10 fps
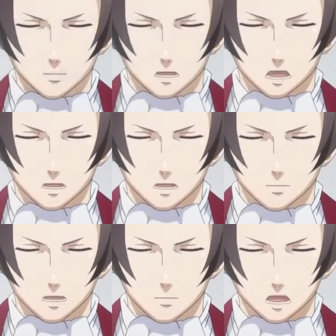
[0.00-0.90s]
Whatever
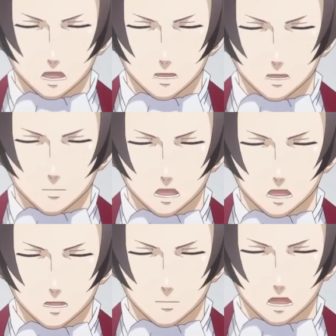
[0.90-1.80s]
you did to him, he's
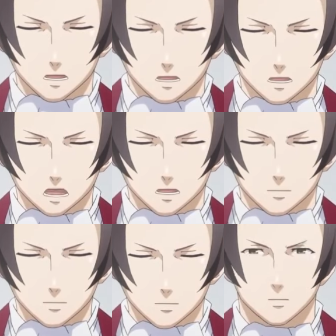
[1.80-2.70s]
still hurting from it.
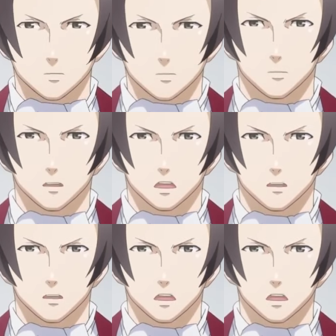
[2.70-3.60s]
I
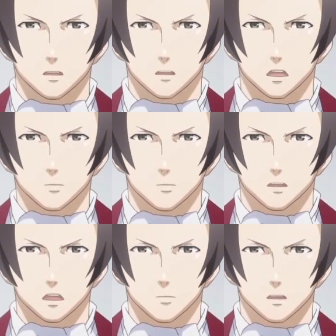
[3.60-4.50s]
firmly believe the only
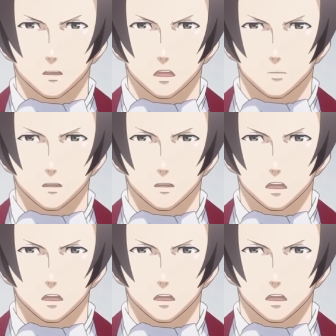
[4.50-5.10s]
cure for that kind